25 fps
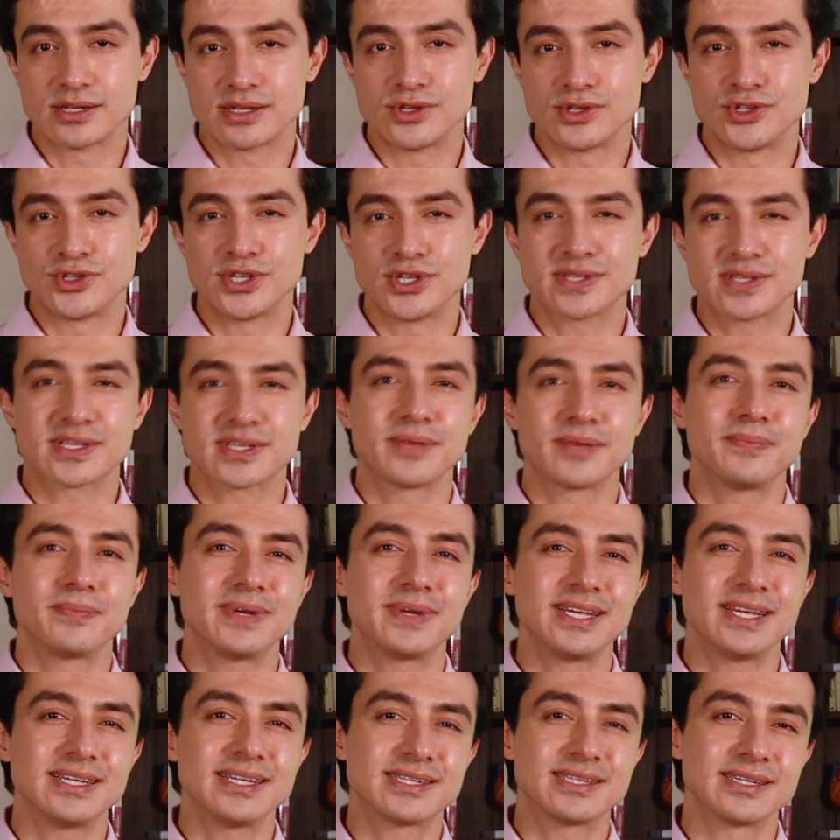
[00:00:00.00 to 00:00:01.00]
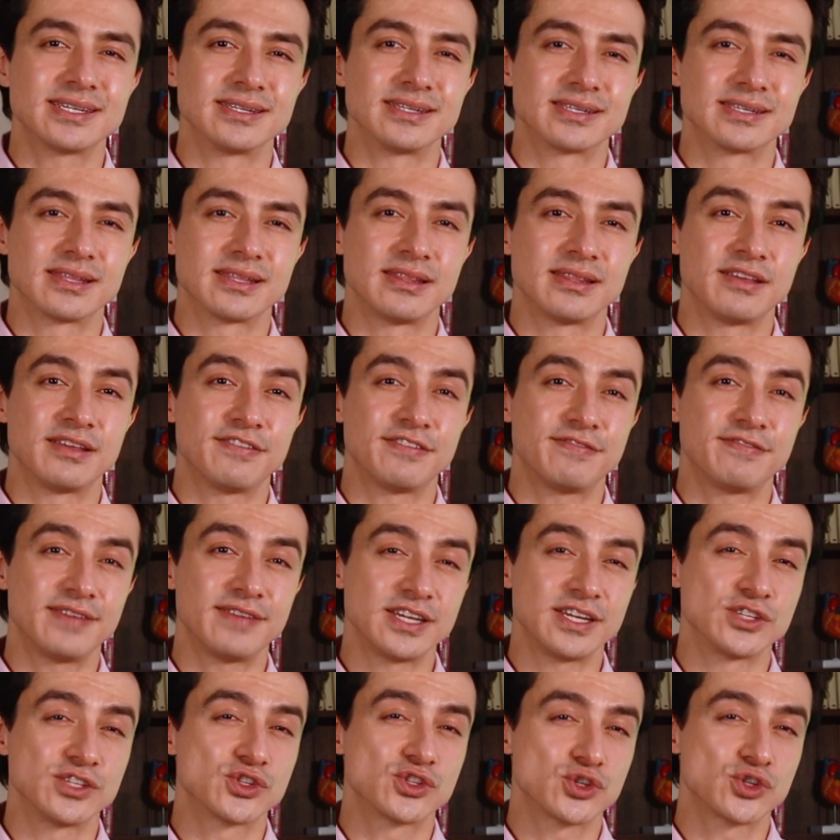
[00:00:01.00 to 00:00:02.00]
just completed their
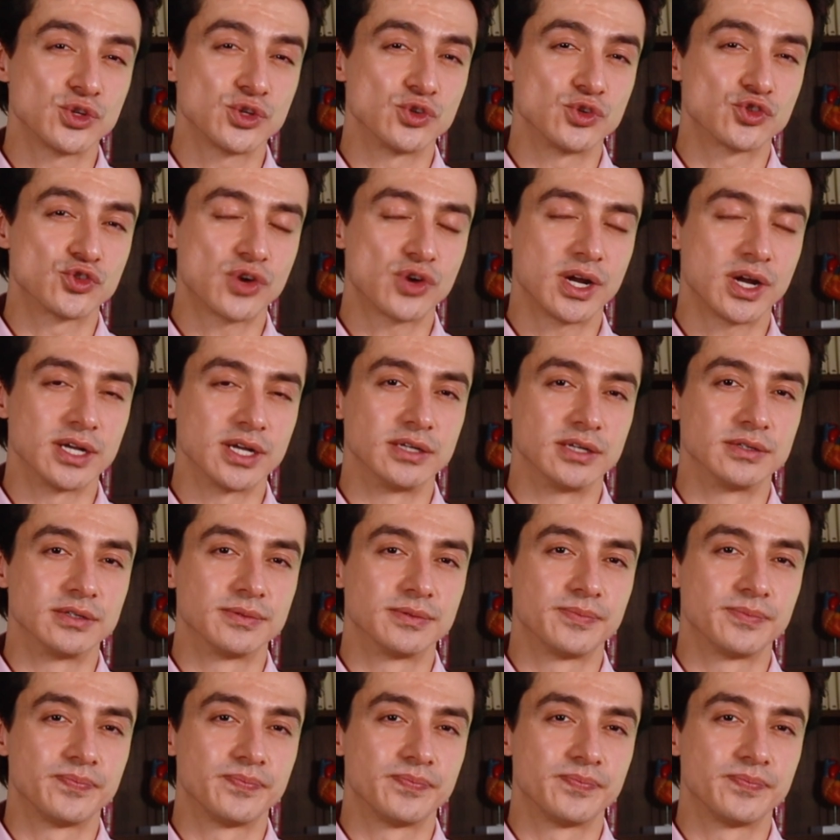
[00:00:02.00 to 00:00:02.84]
phase 2 trial.